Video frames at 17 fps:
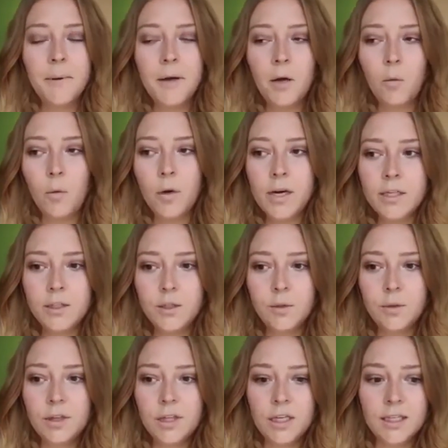but what I
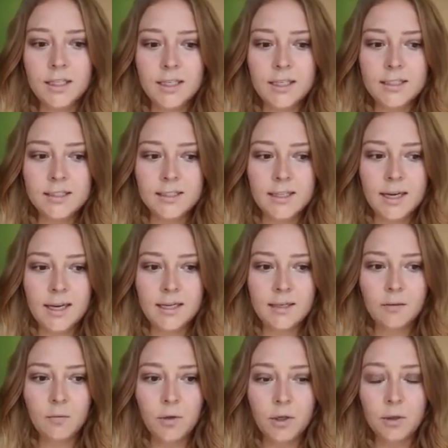do think is
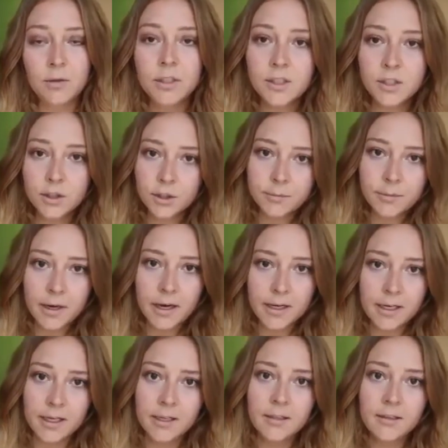that when you listen to your
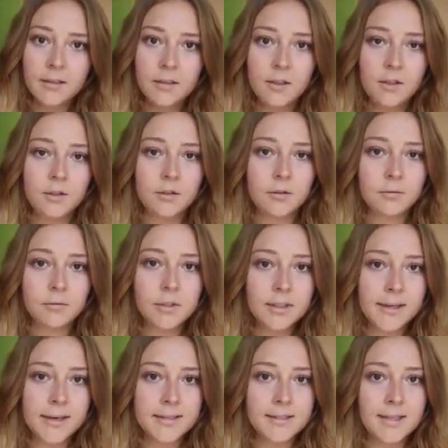body, you'll
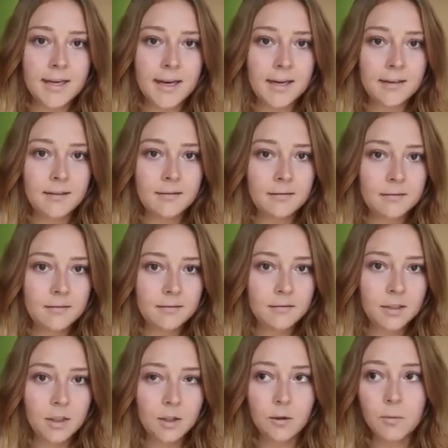realize that,
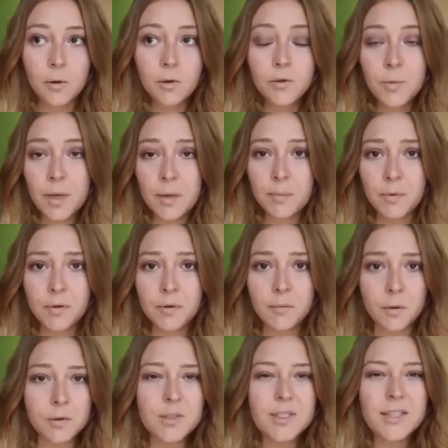most
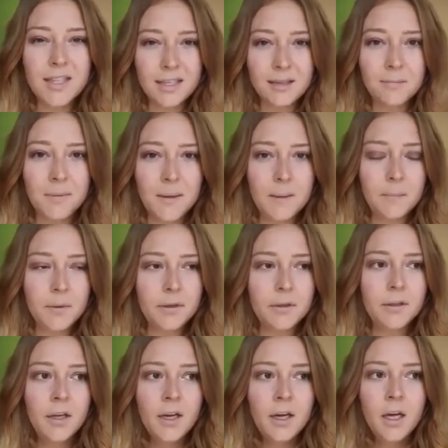thin
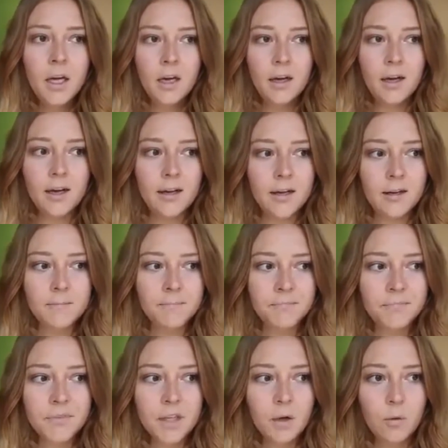people,
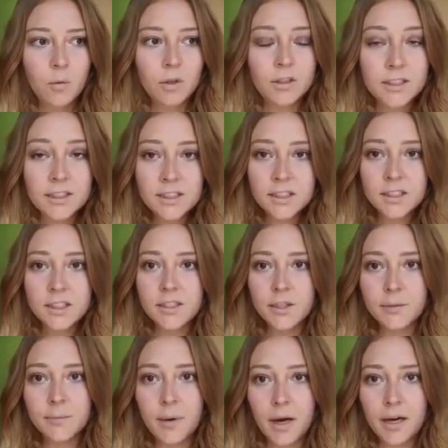will listen to
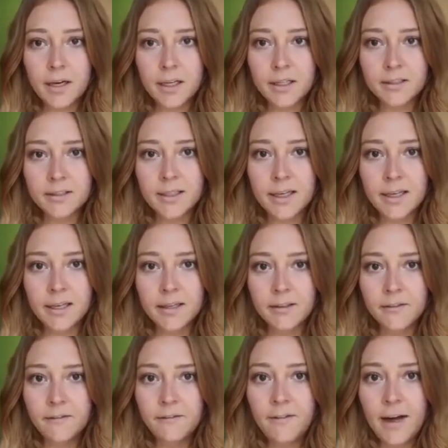their bodies
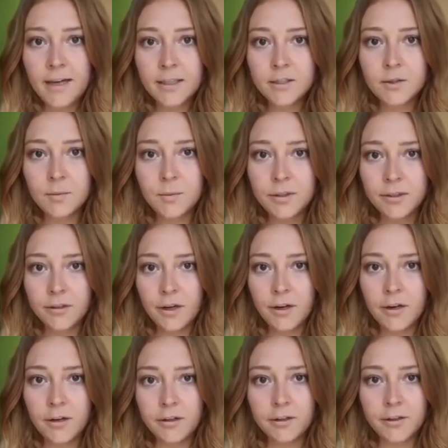and fast when they're
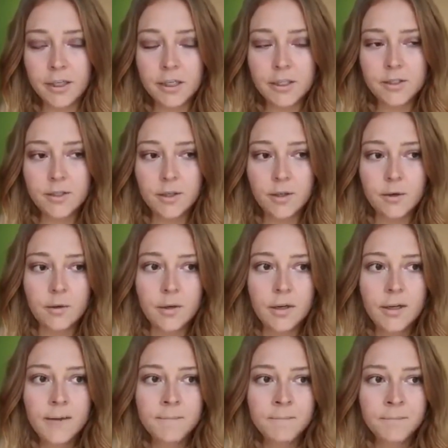not hungry.
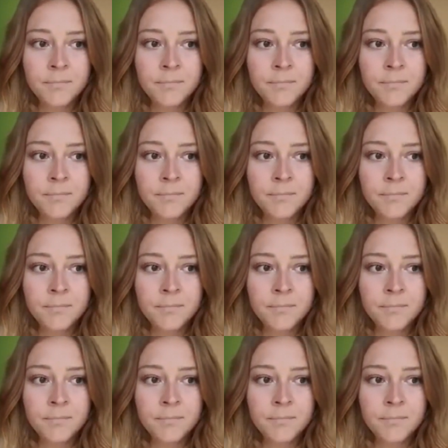So,